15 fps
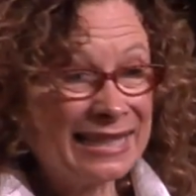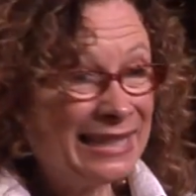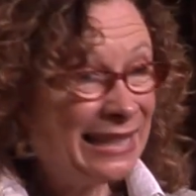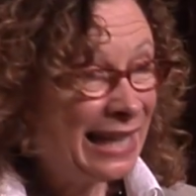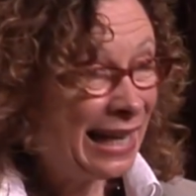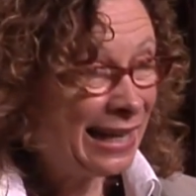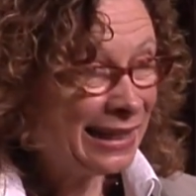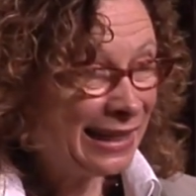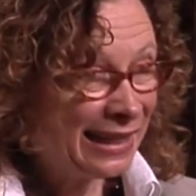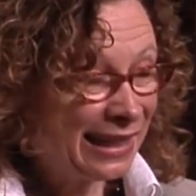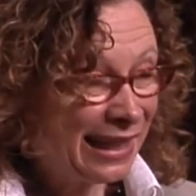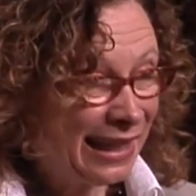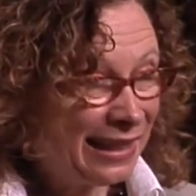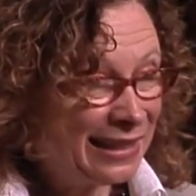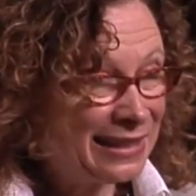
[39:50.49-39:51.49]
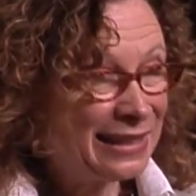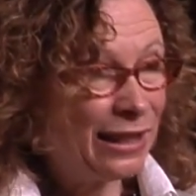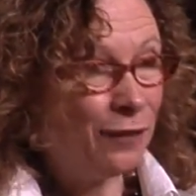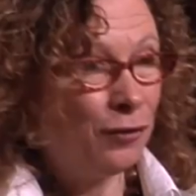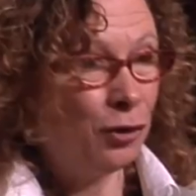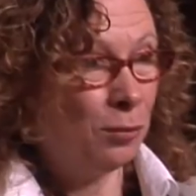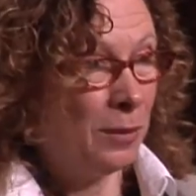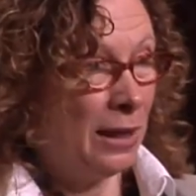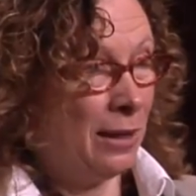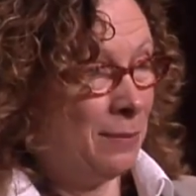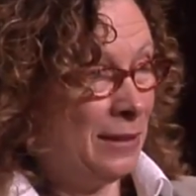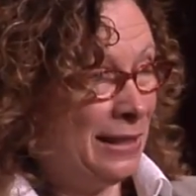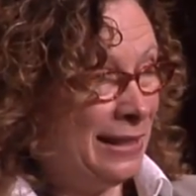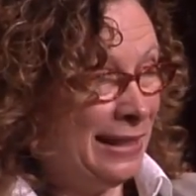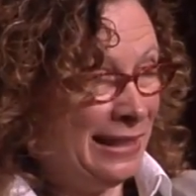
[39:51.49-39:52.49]
not the case if your mom
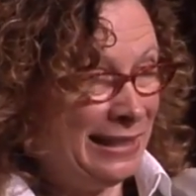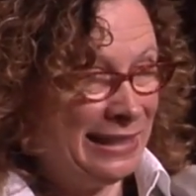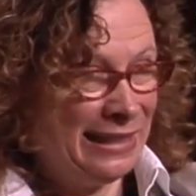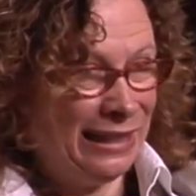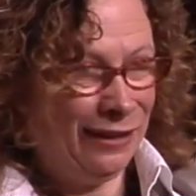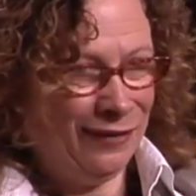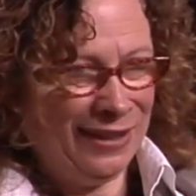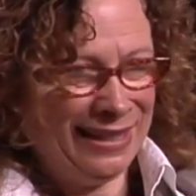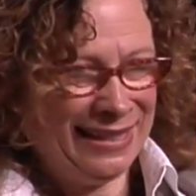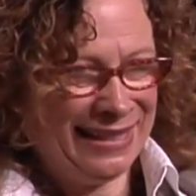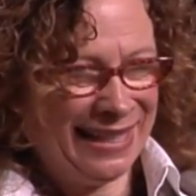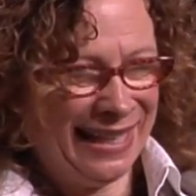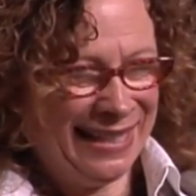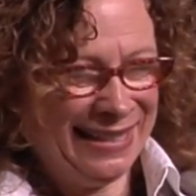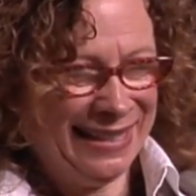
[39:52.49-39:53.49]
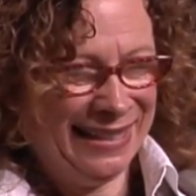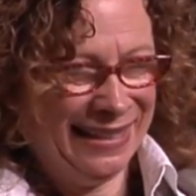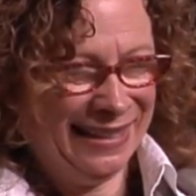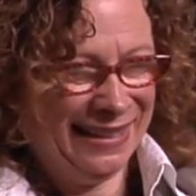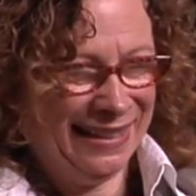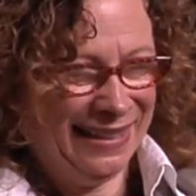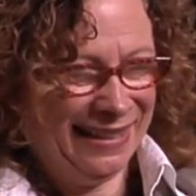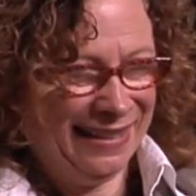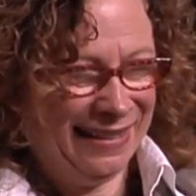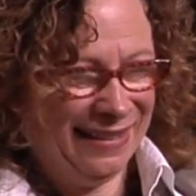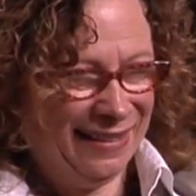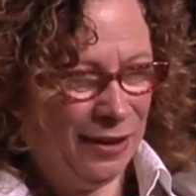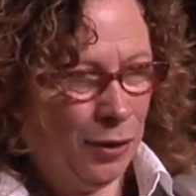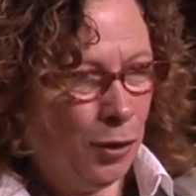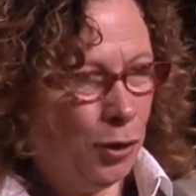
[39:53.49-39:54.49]
is in a TV set
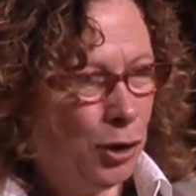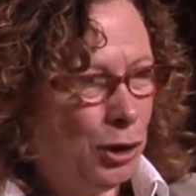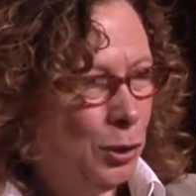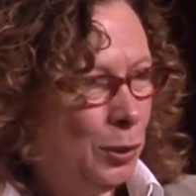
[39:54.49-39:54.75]
or you